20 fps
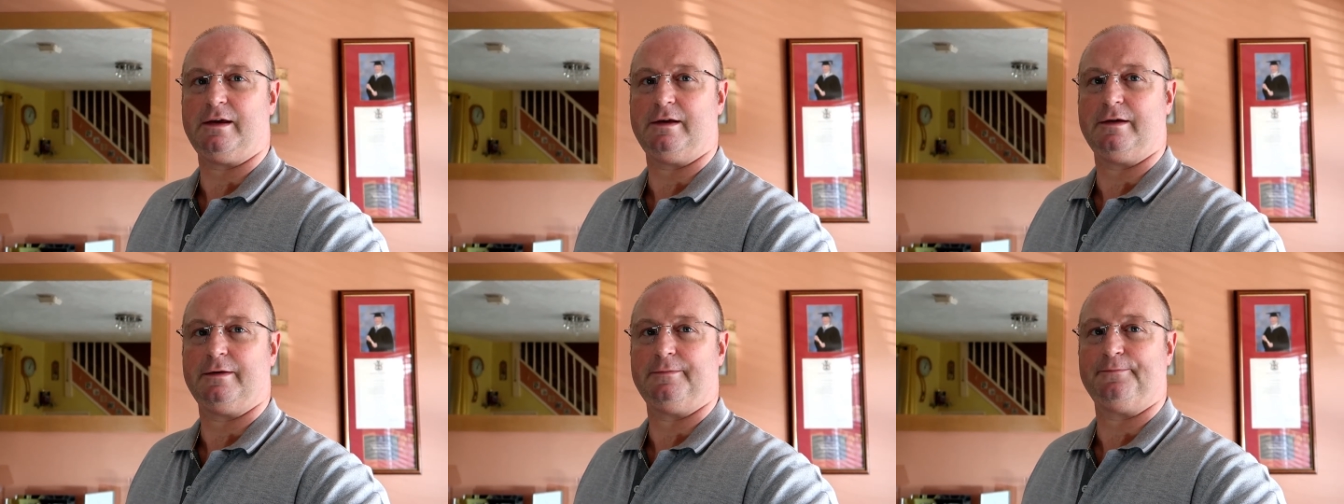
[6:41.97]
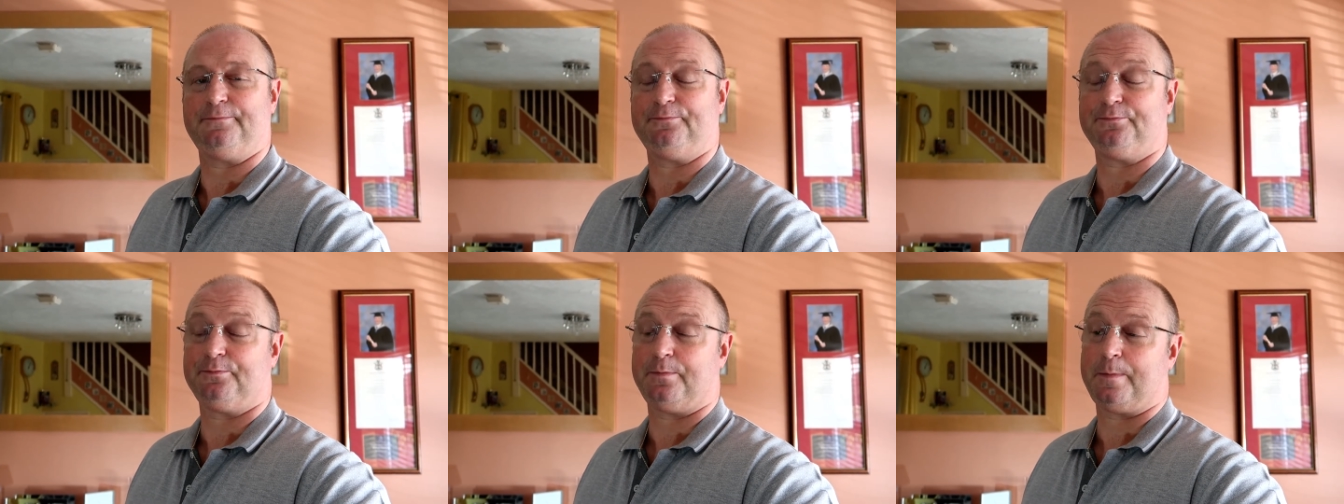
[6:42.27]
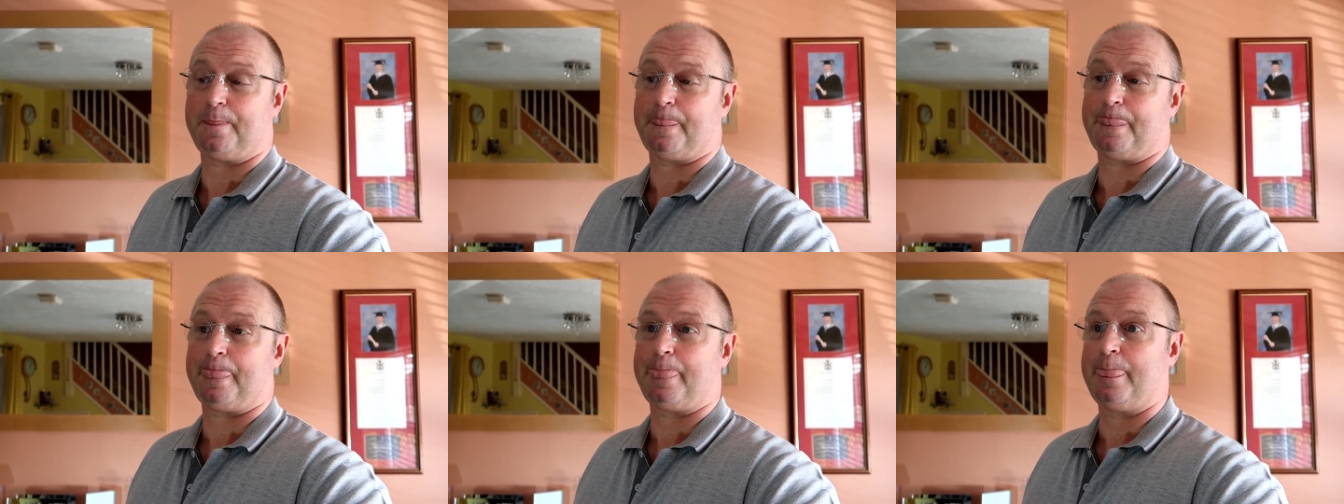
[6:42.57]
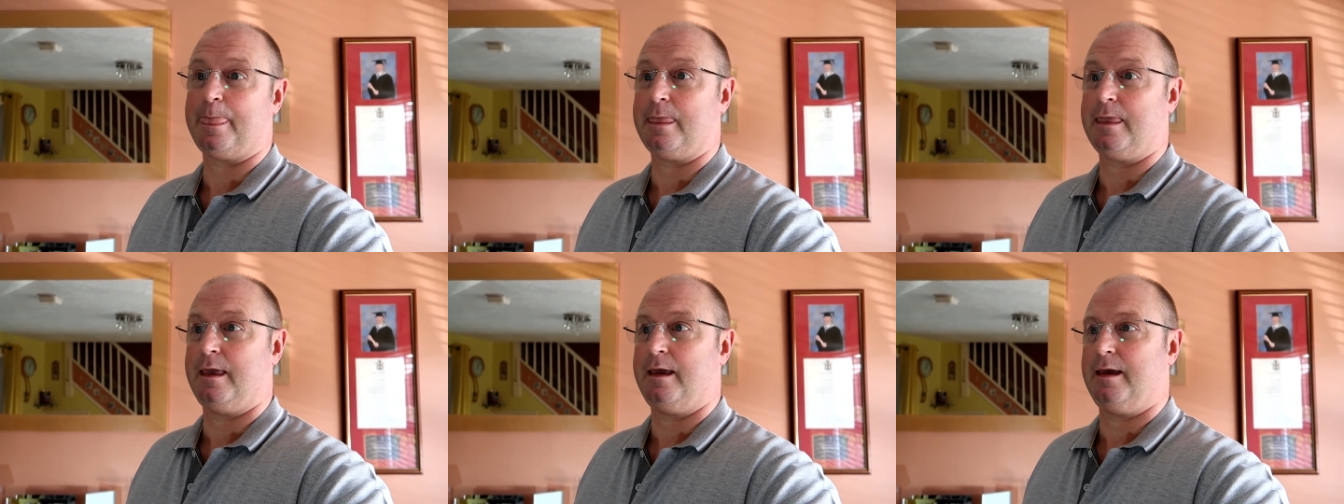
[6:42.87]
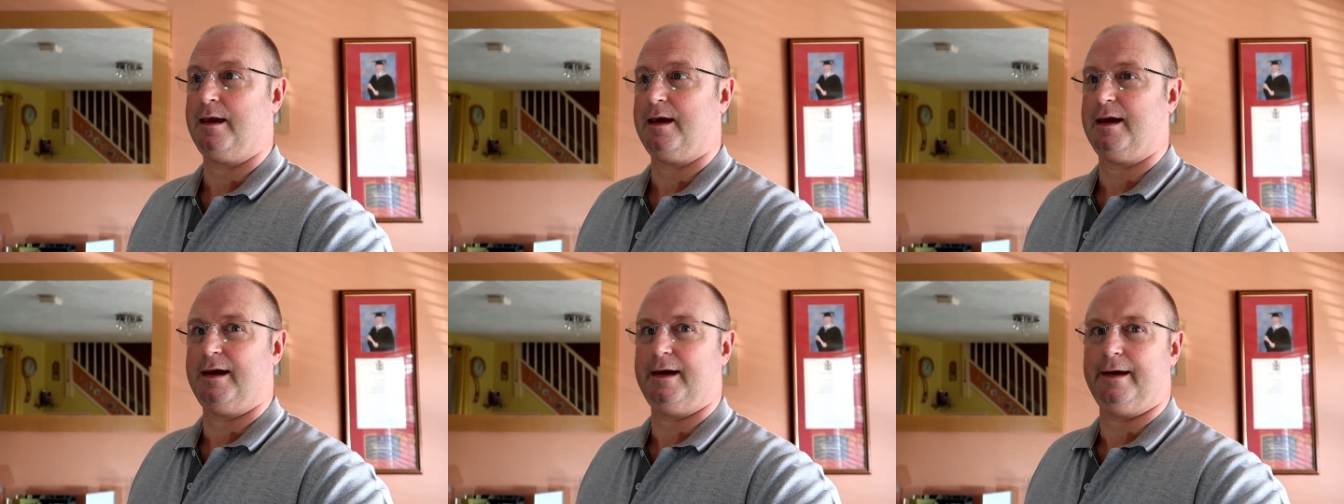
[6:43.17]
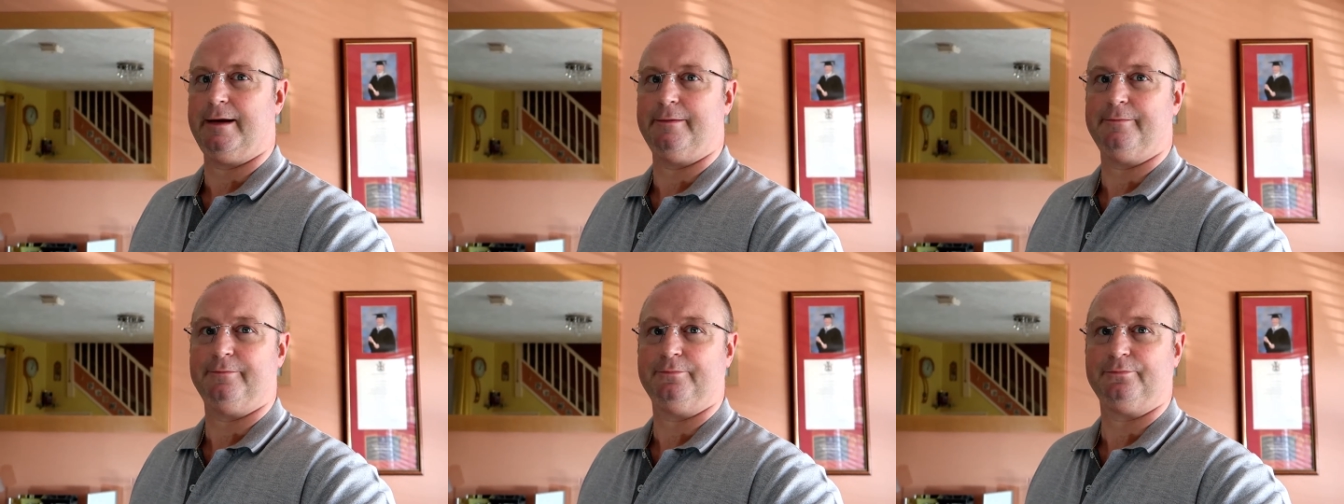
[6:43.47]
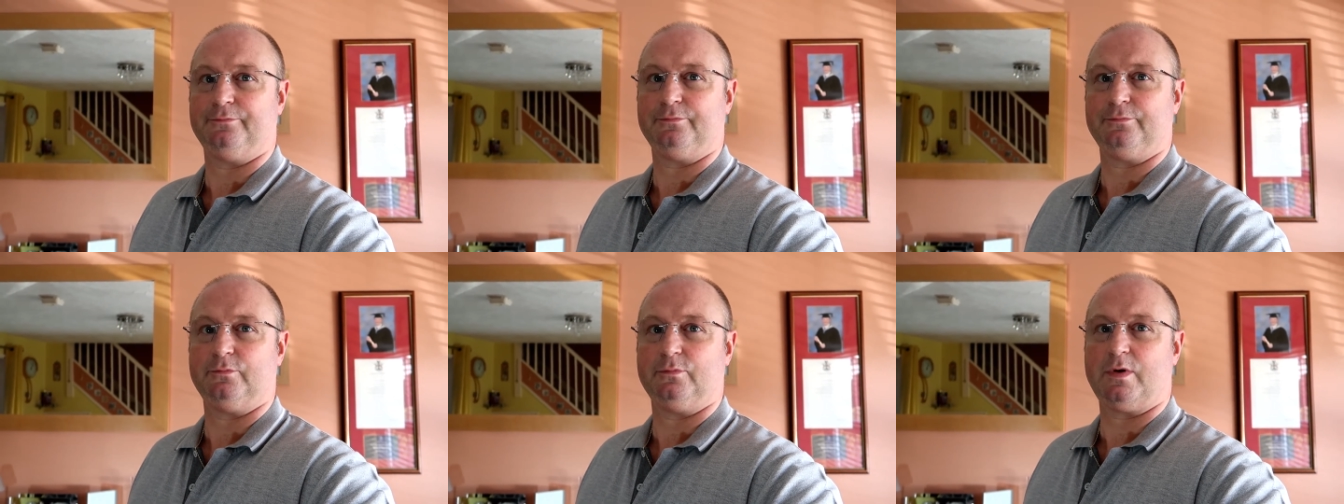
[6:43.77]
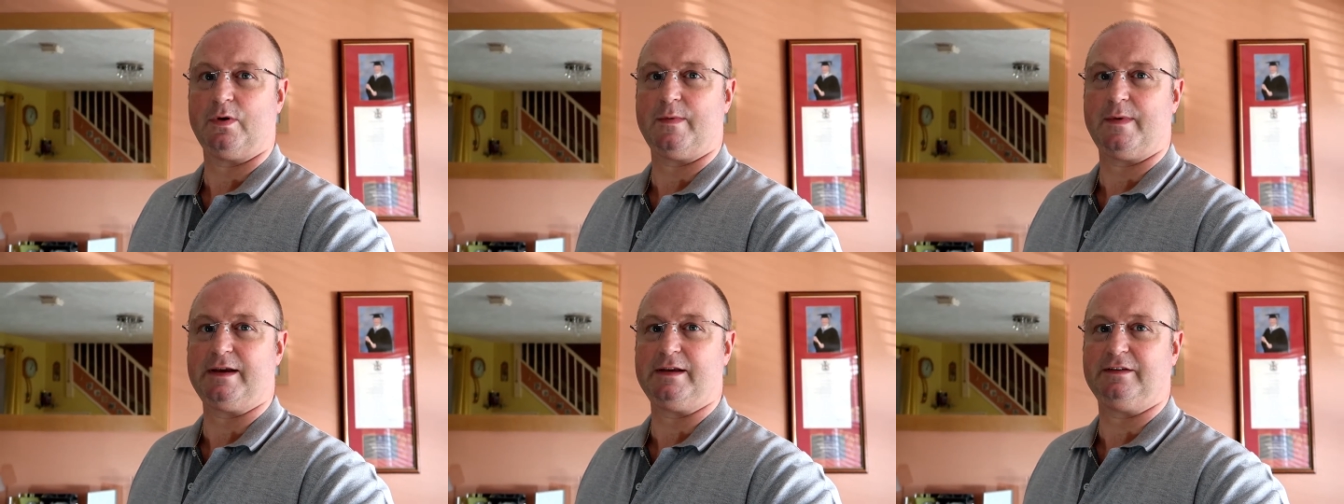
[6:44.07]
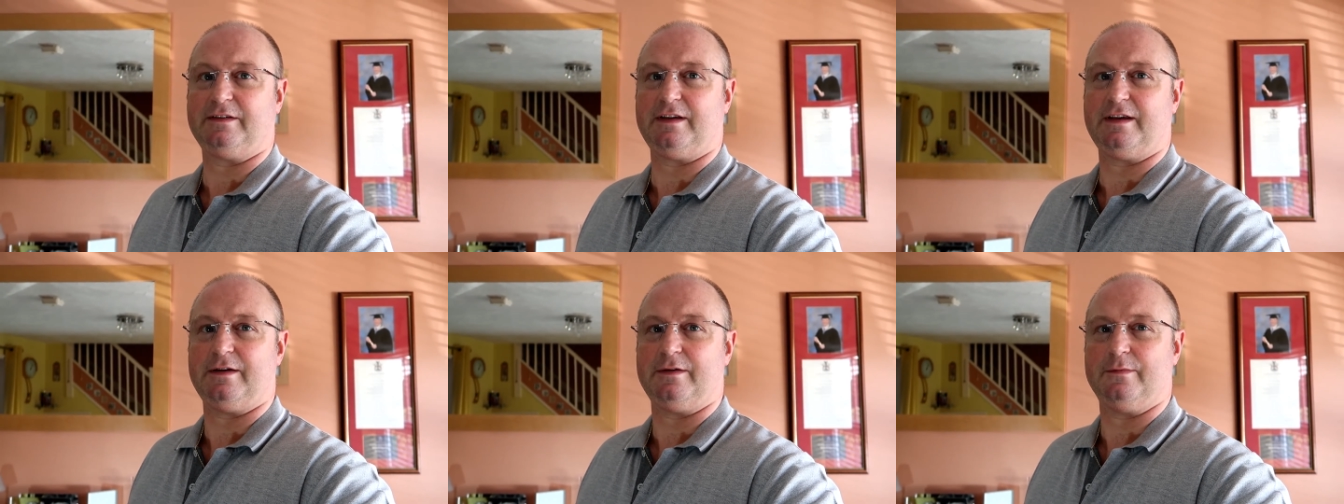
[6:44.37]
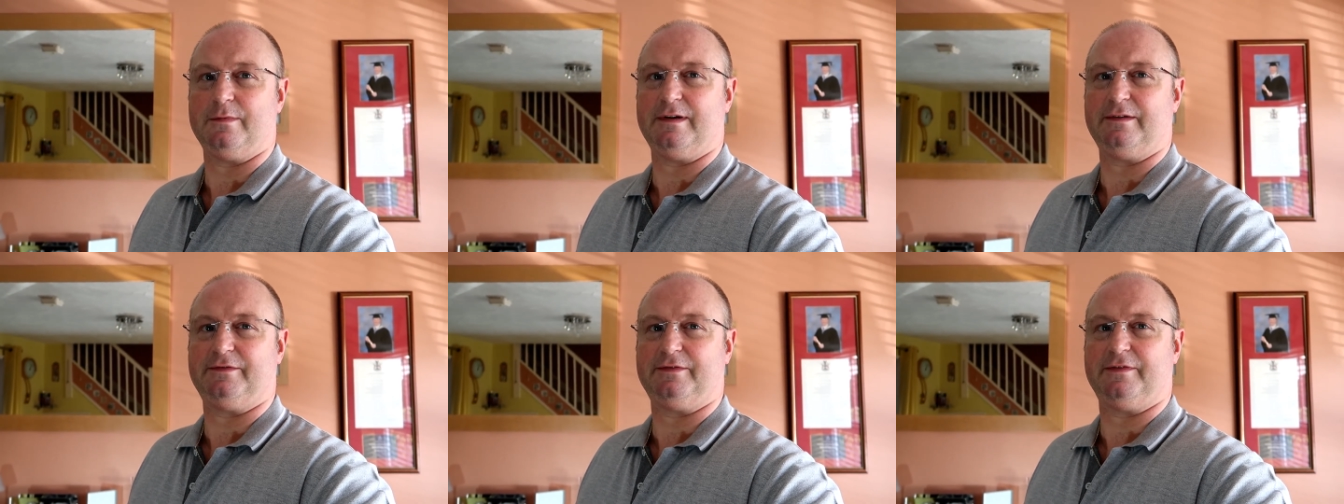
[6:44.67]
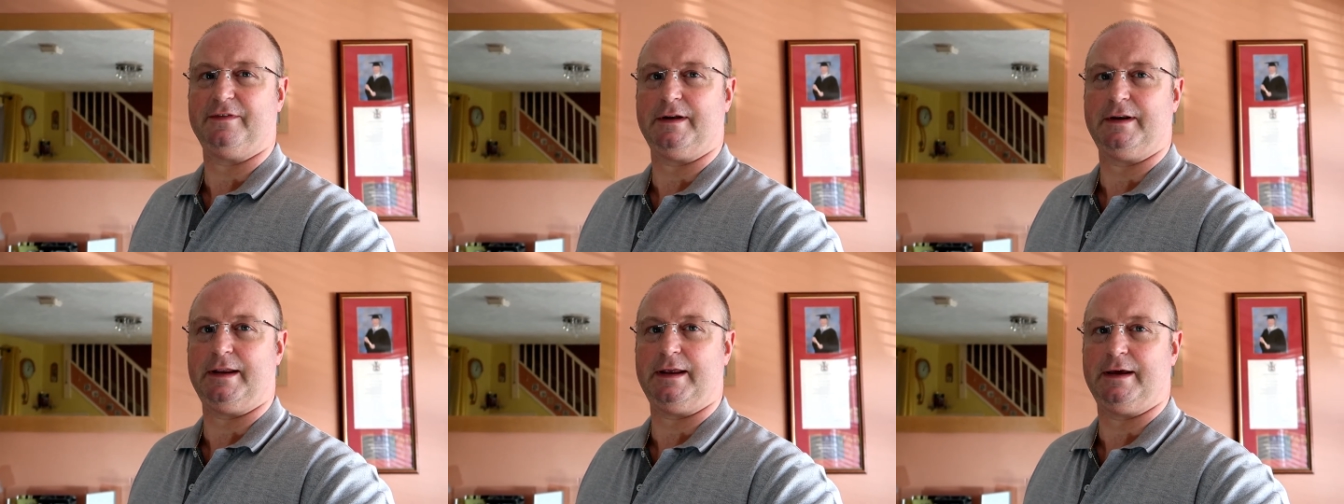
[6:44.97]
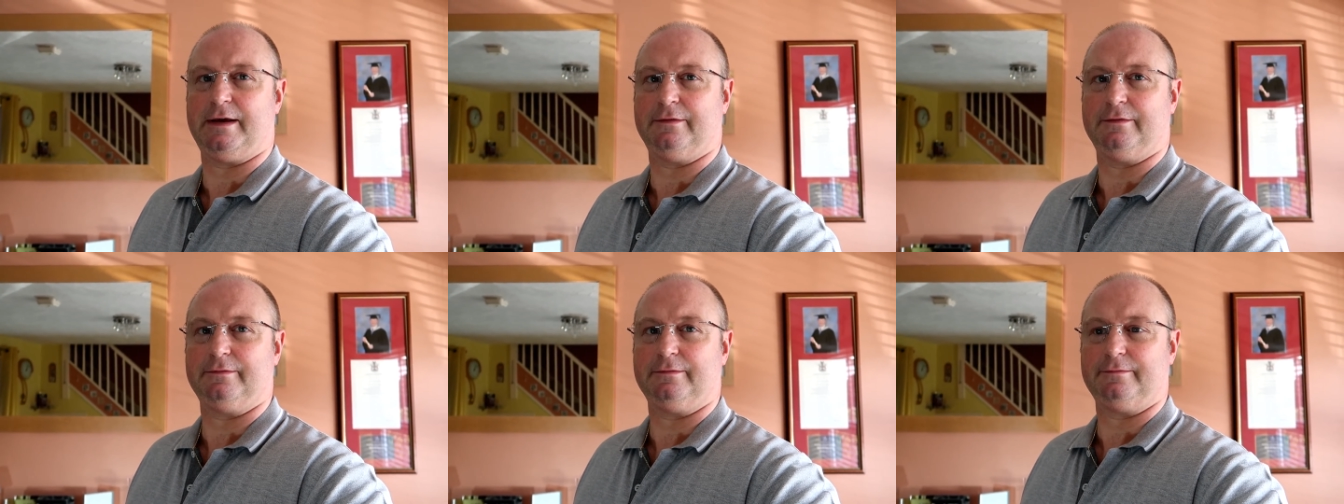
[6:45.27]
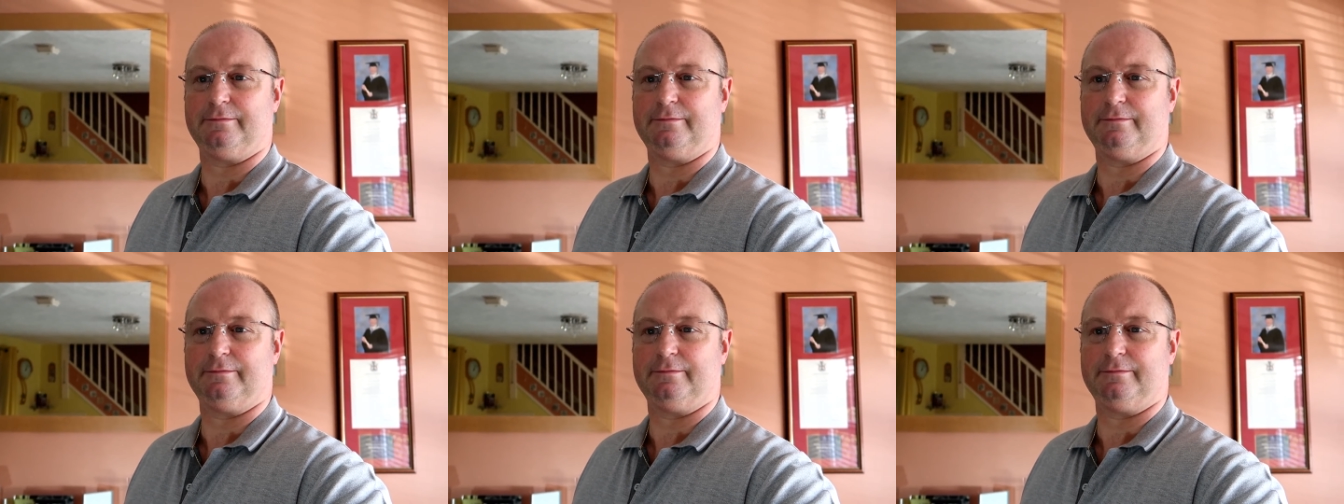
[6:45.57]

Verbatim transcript: Um, we'll wait and see, we'll have to find out.